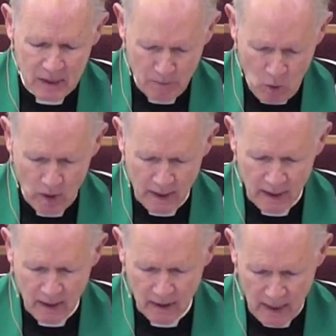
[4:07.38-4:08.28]
morning,
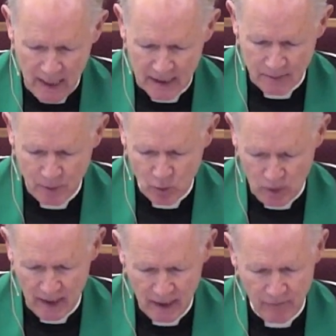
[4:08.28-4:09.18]
in our gospel
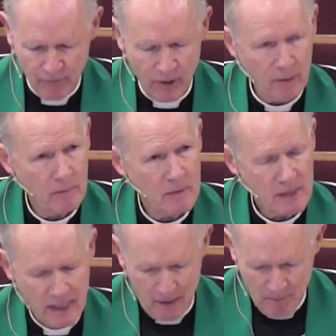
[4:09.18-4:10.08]
reading from
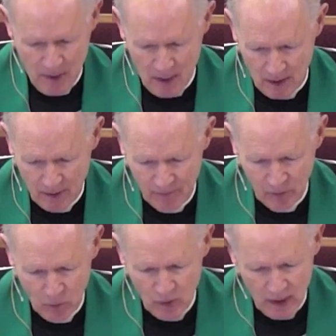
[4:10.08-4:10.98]
St. Mark,
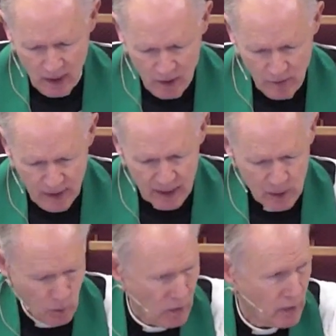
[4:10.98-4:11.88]
we hear
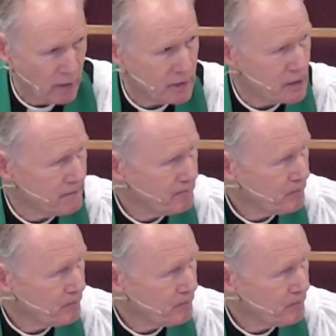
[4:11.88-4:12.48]
these words